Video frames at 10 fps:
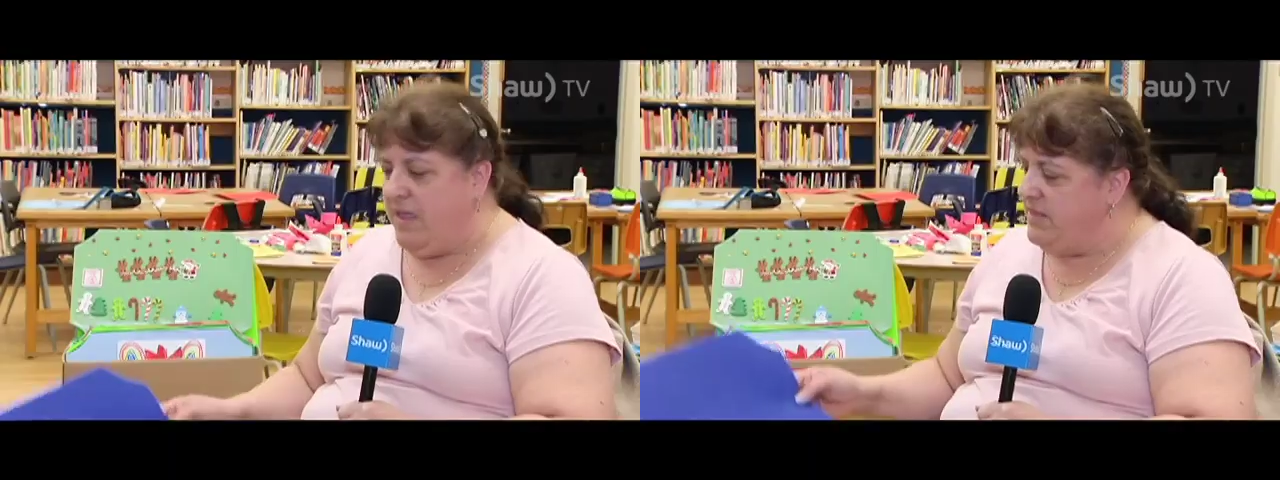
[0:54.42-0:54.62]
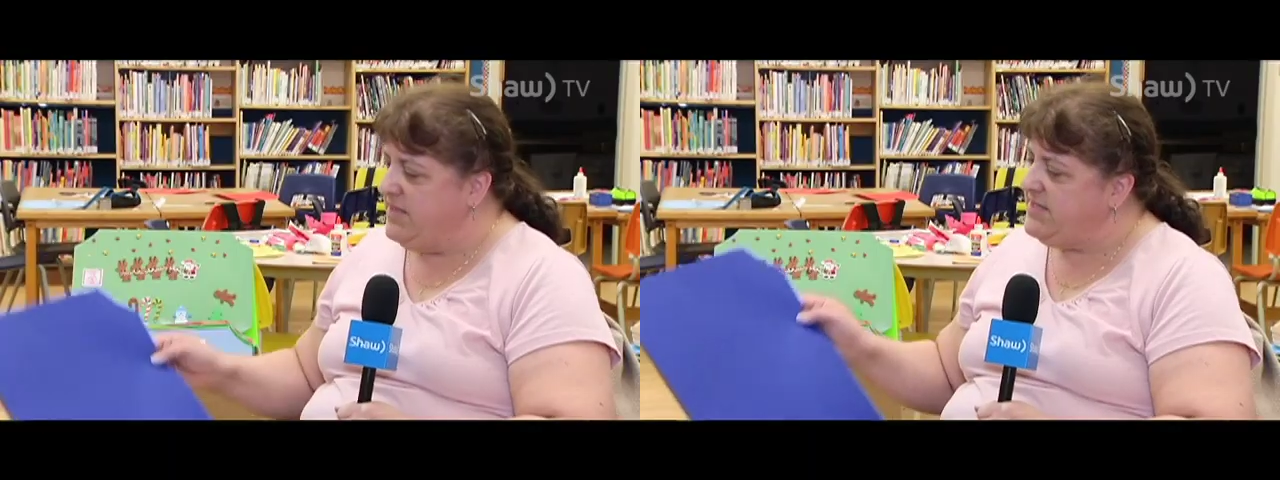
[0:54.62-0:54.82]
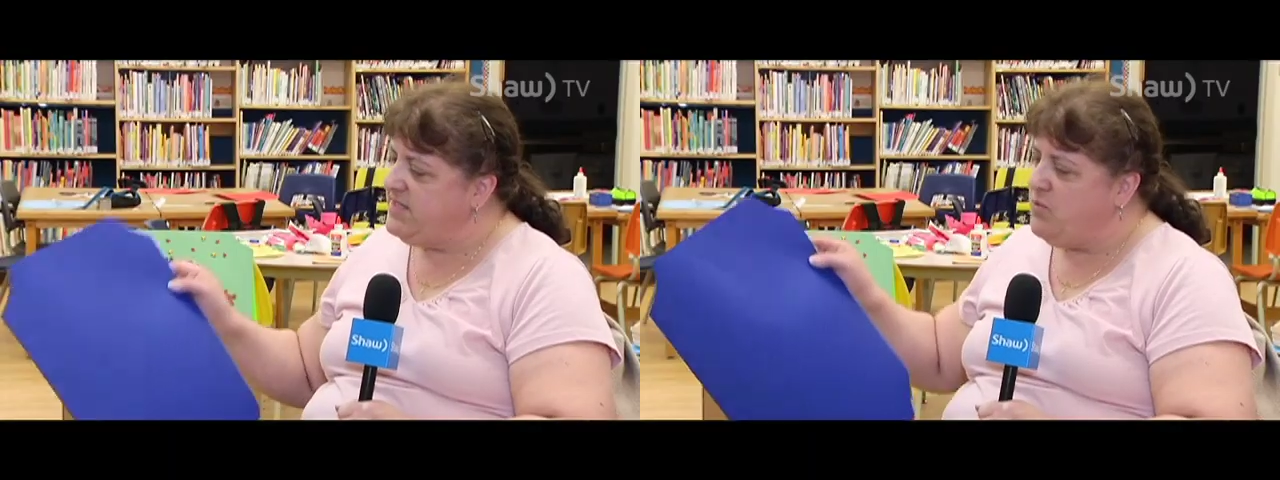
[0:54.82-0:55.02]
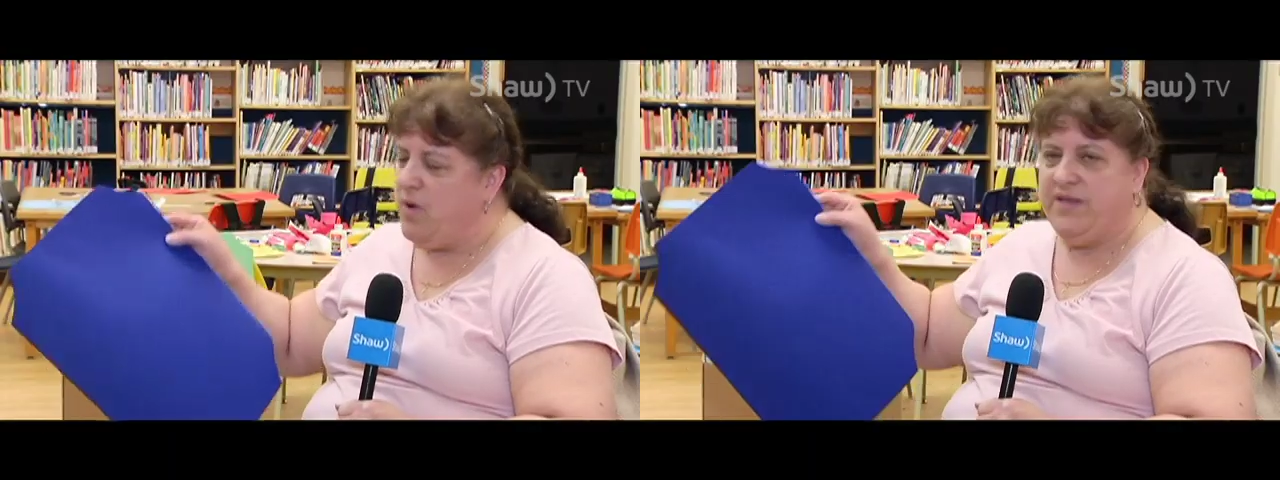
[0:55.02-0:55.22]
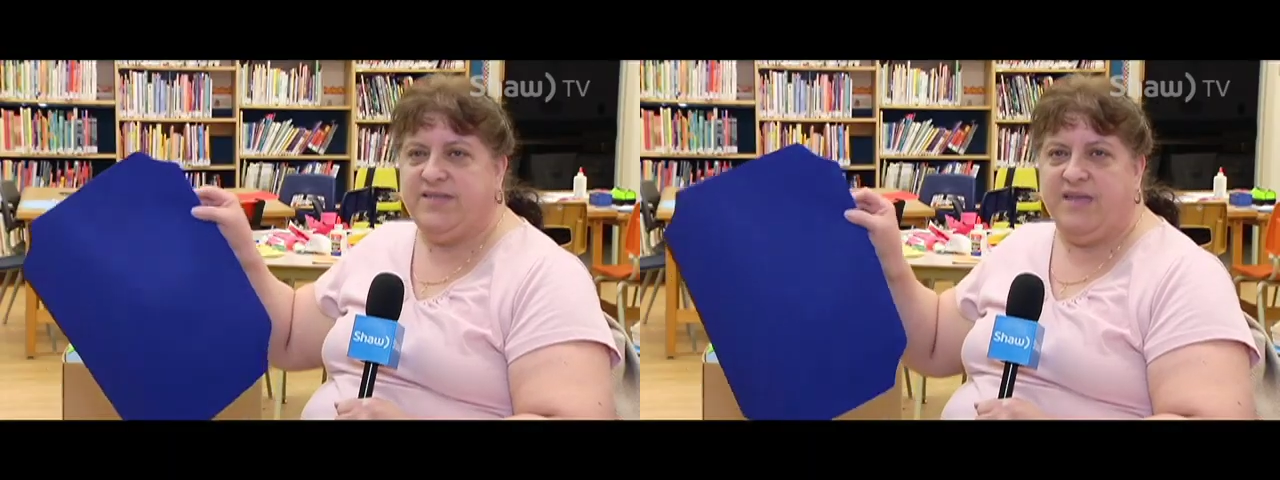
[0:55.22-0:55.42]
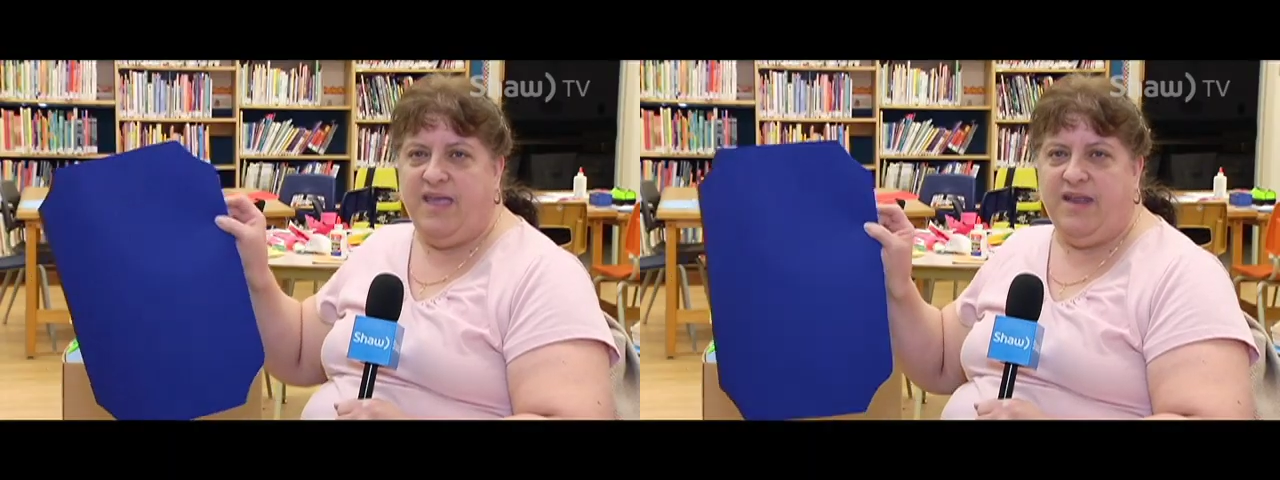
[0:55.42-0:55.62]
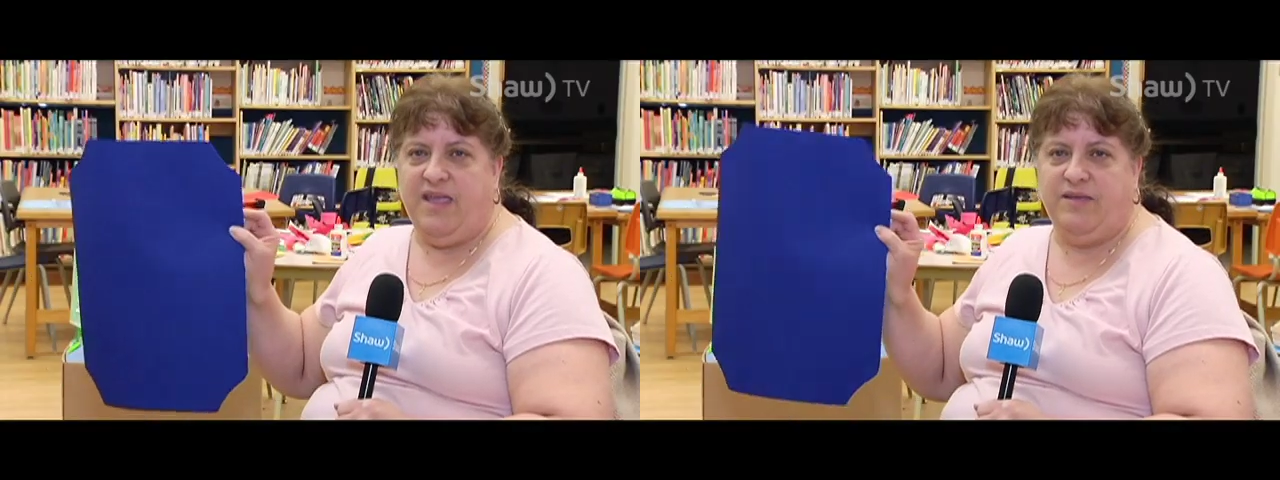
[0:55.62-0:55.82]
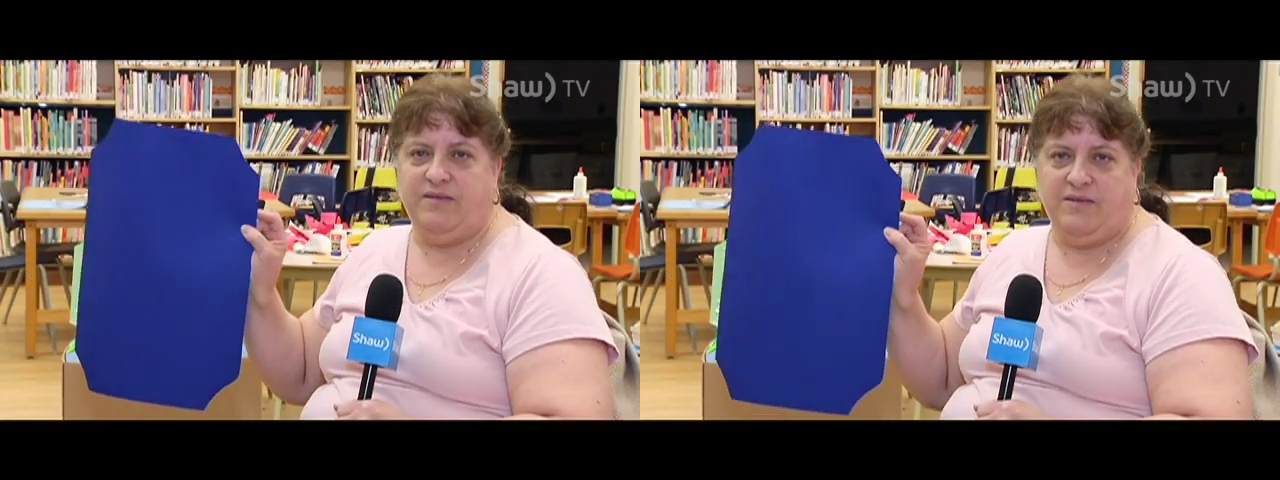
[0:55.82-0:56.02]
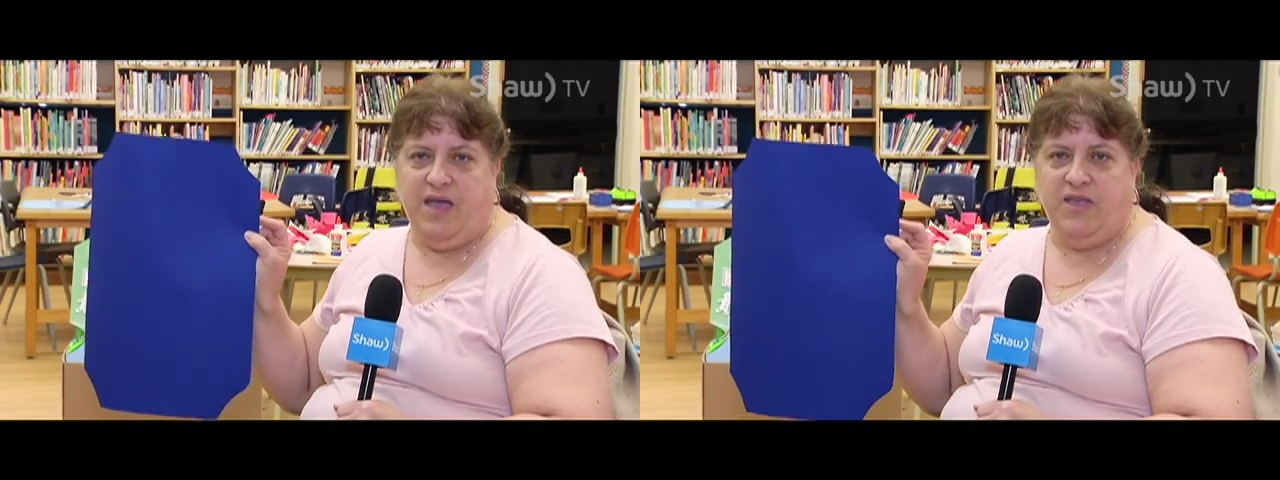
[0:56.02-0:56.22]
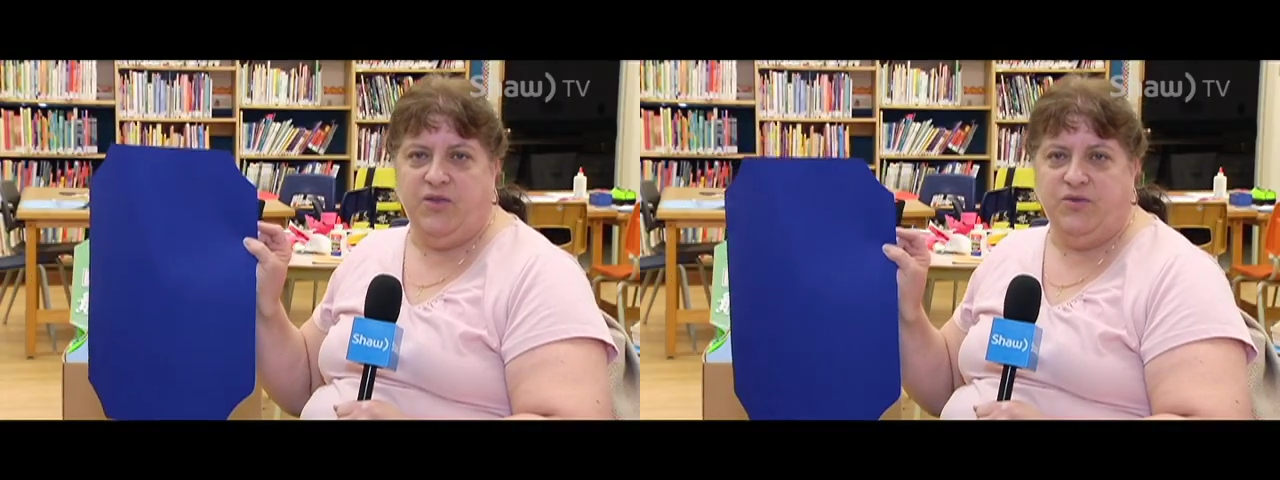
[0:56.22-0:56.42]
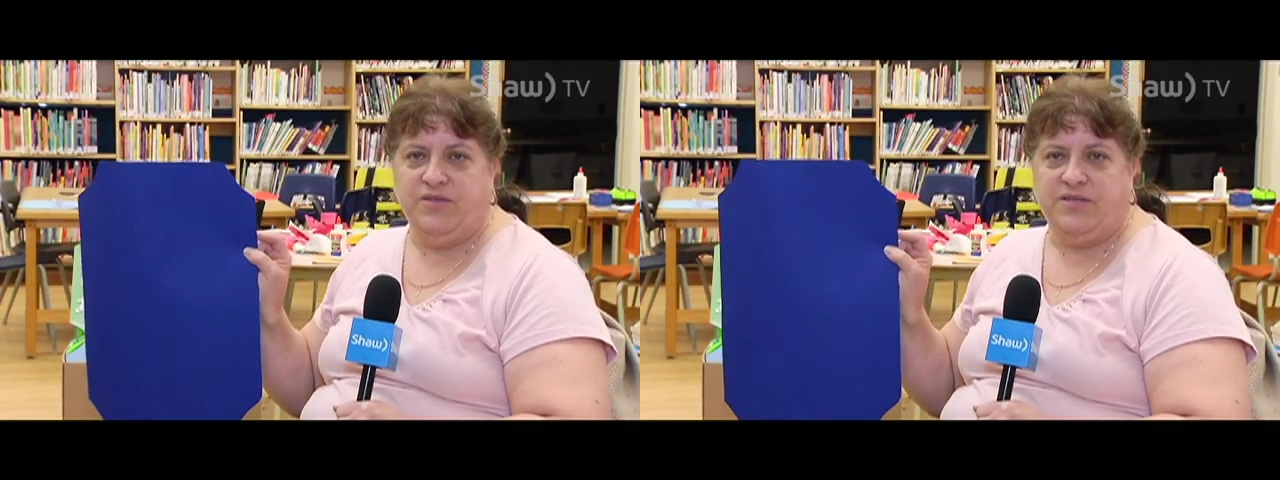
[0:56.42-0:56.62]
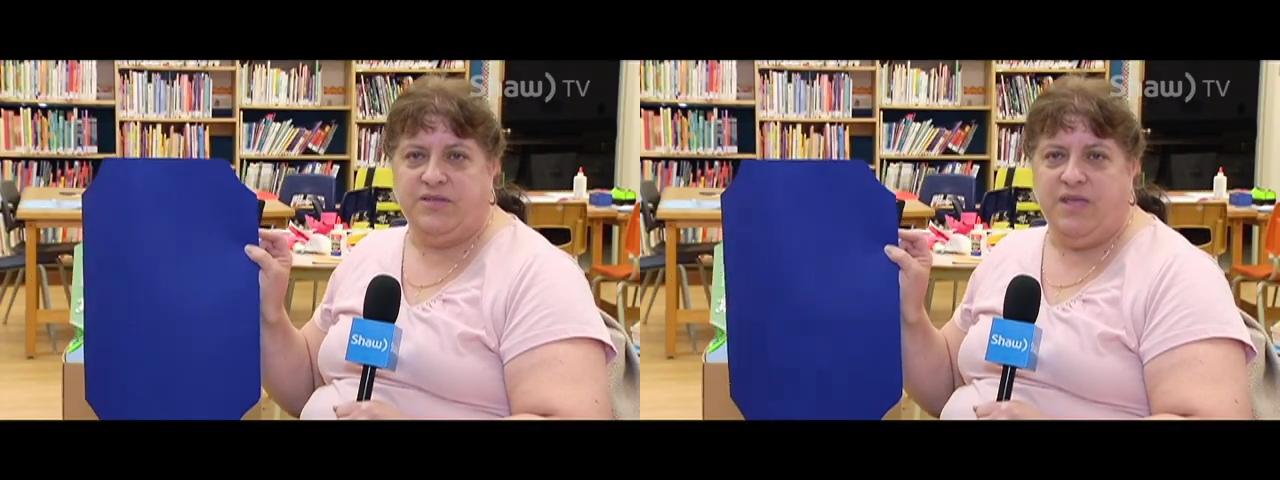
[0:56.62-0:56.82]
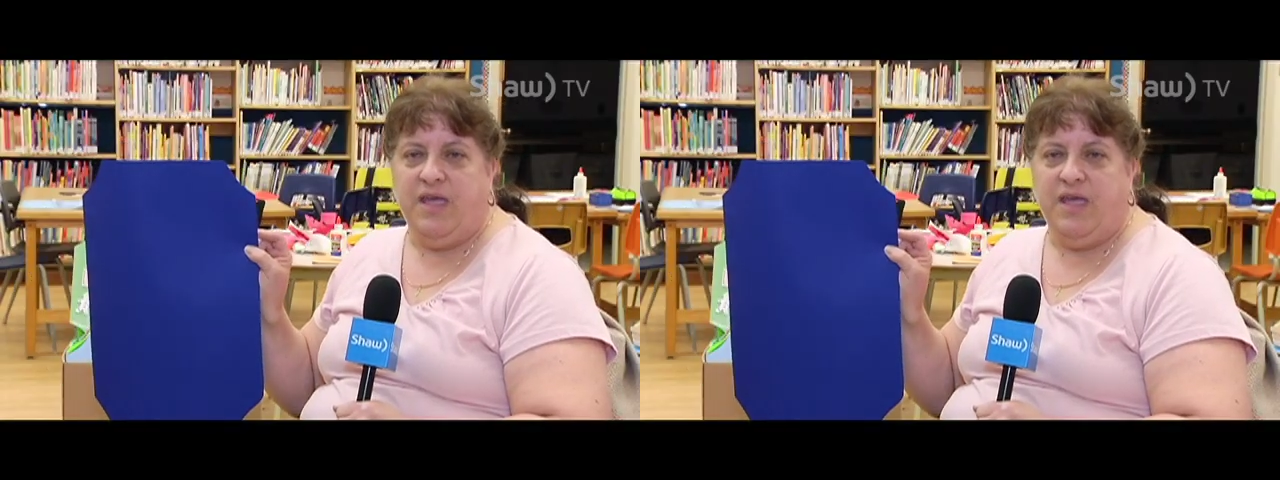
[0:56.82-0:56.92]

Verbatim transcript: This is the one design I, I used,